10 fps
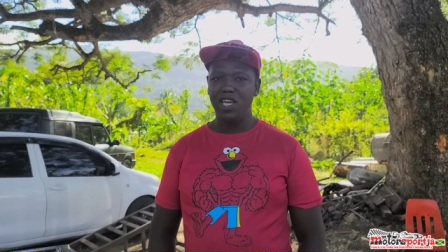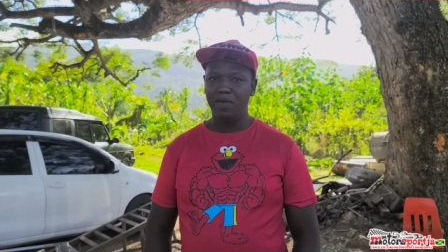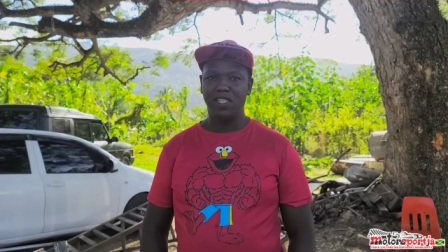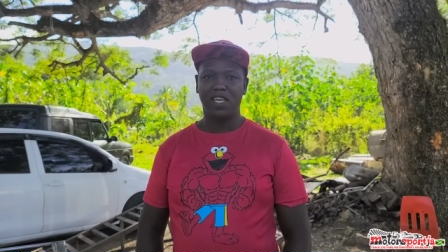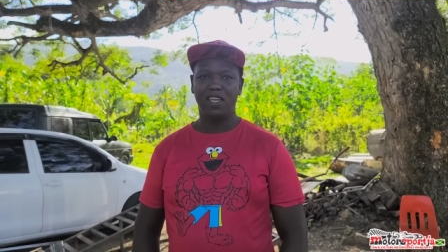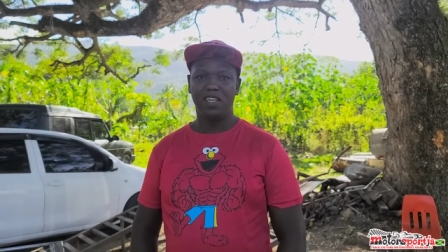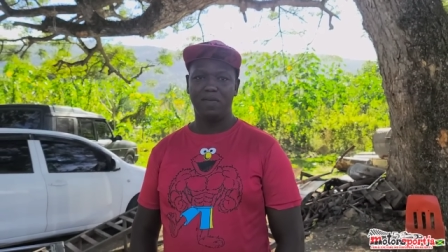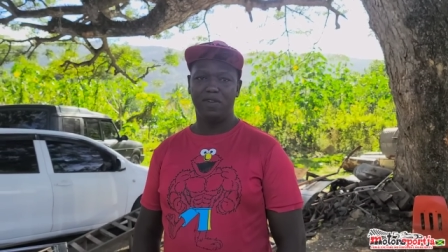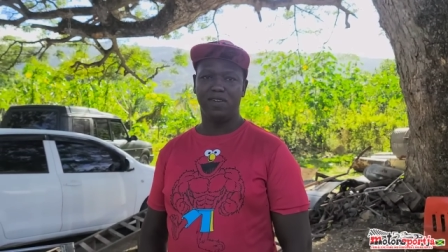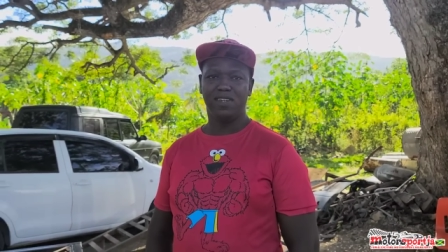Yeah, man.
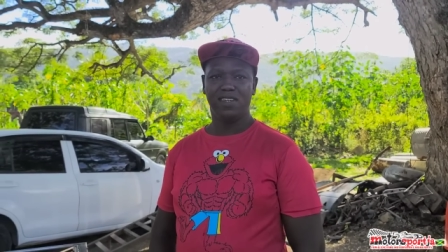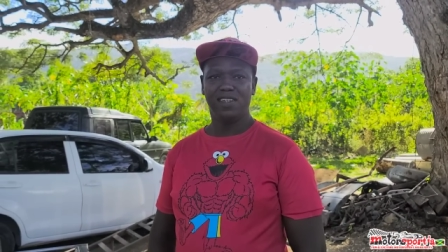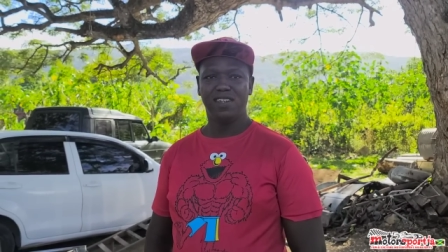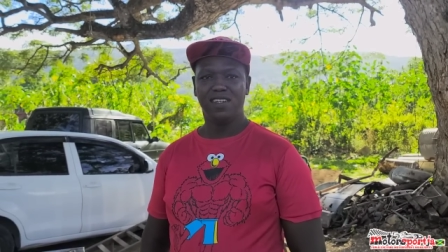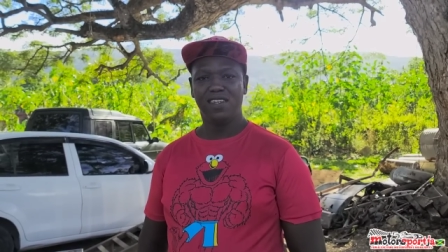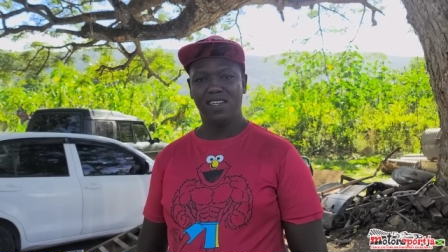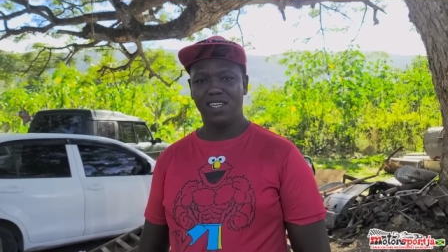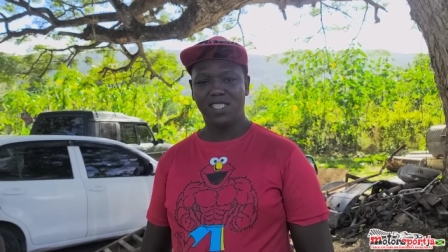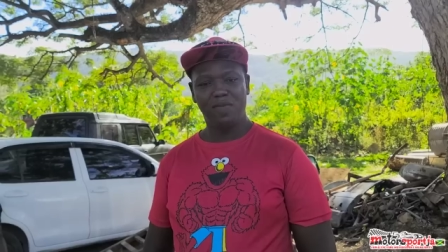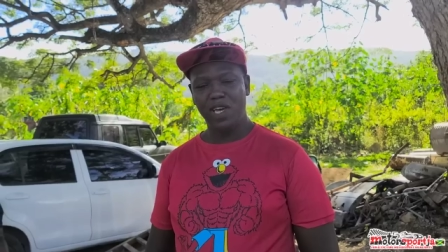One link, man. One link, bro.
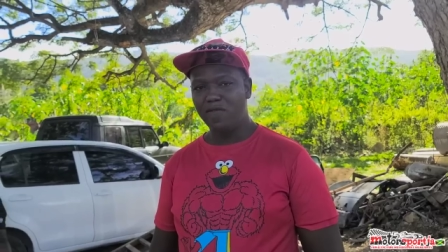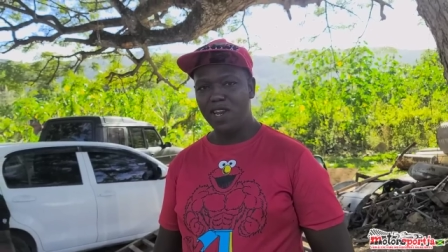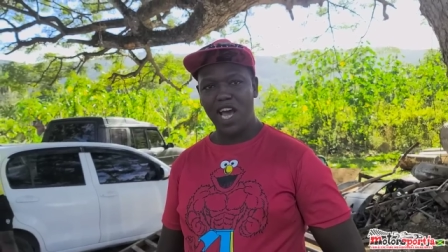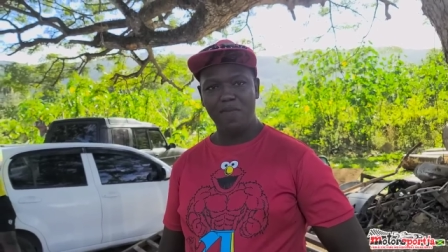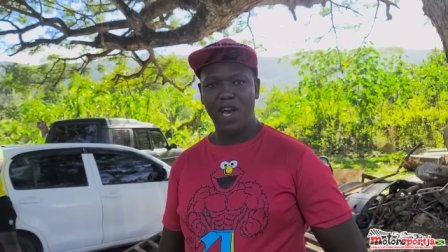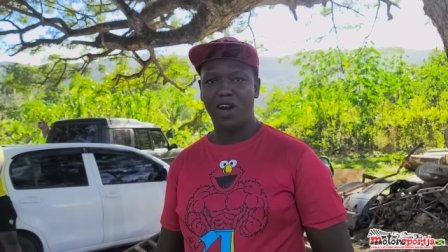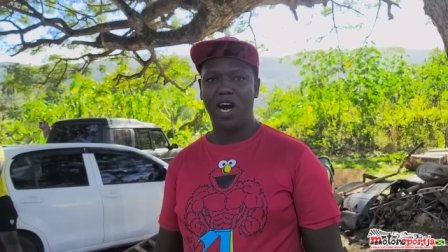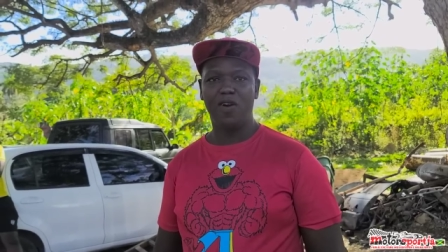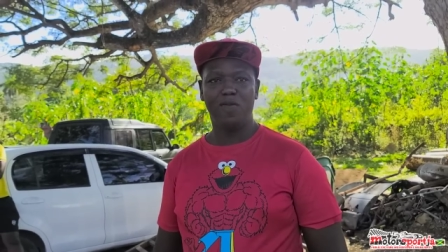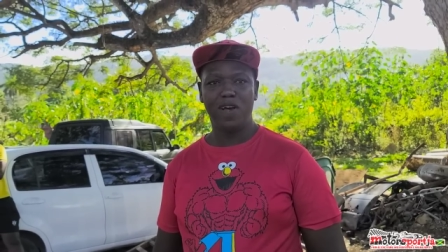One link. Every night I have
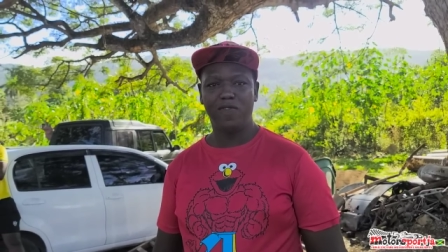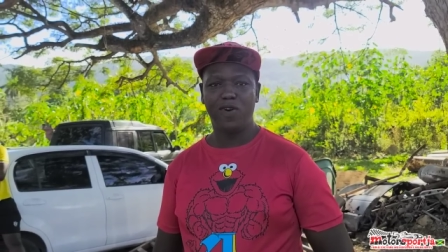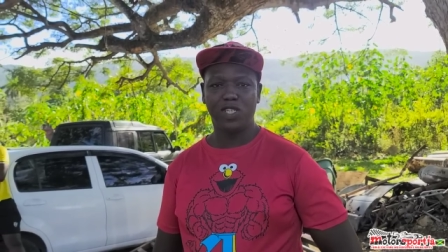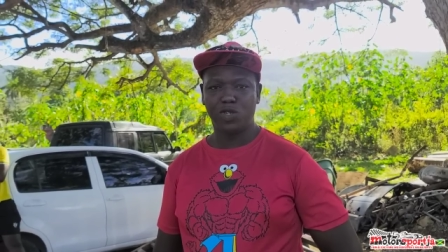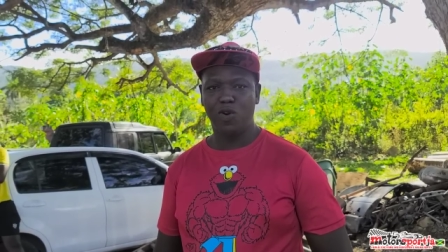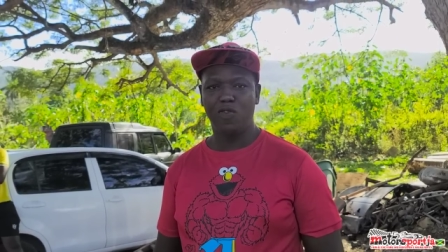a rep. I have to watch